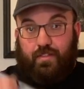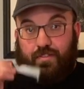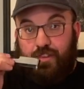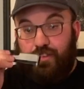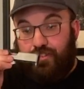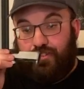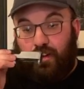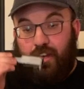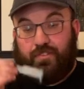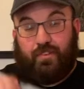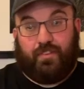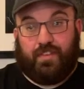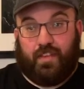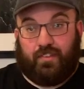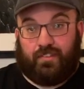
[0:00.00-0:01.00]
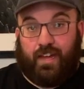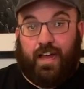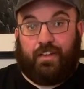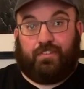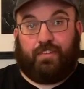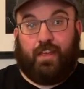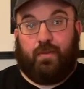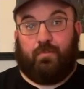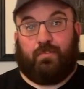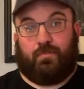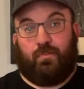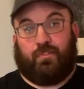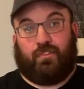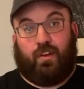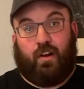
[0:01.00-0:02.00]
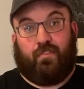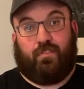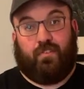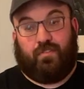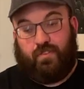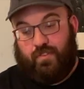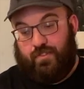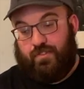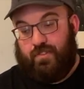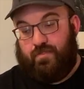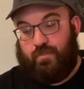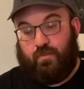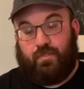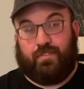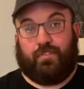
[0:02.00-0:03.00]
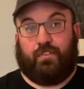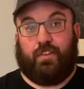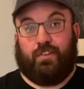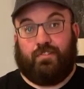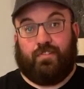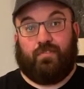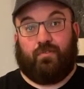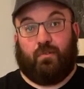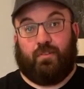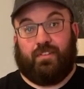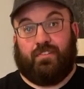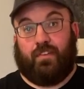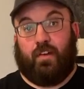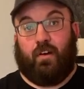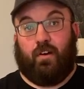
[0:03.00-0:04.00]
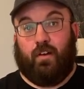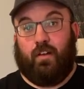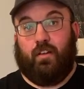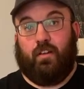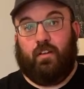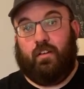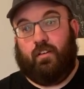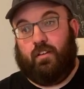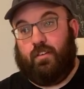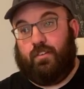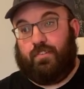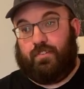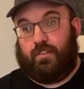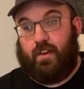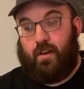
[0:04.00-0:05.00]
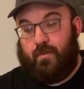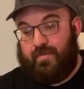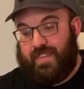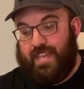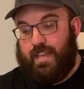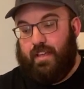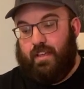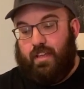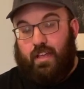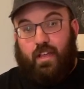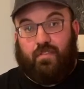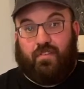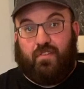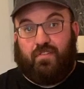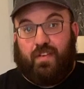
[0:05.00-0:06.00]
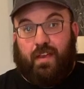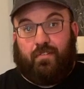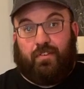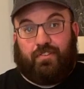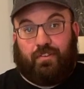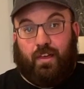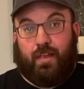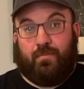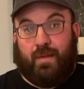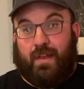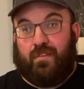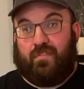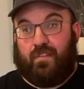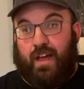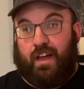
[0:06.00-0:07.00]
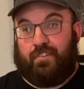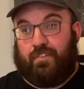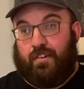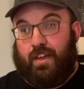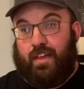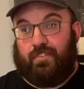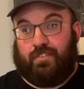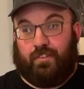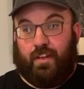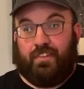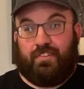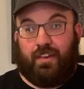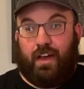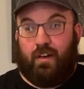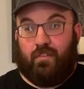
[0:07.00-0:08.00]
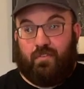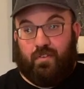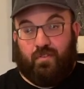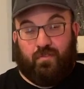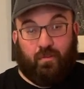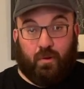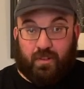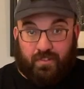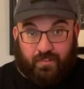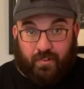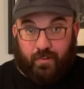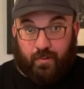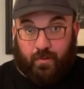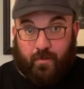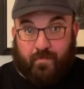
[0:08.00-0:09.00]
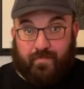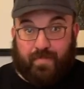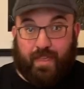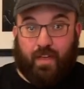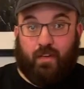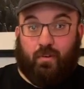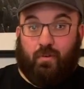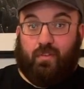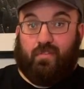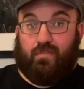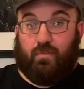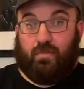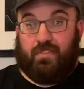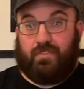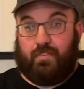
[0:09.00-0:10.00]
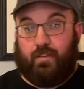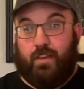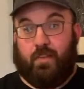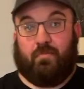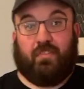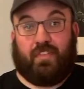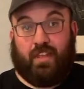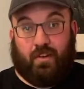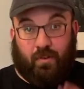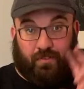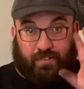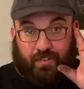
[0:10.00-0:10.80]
these sights are the exact same as what's offered for the G43 and G42. So if your favorite sight manufacturer has sights out for the 42 or the 43, but they don't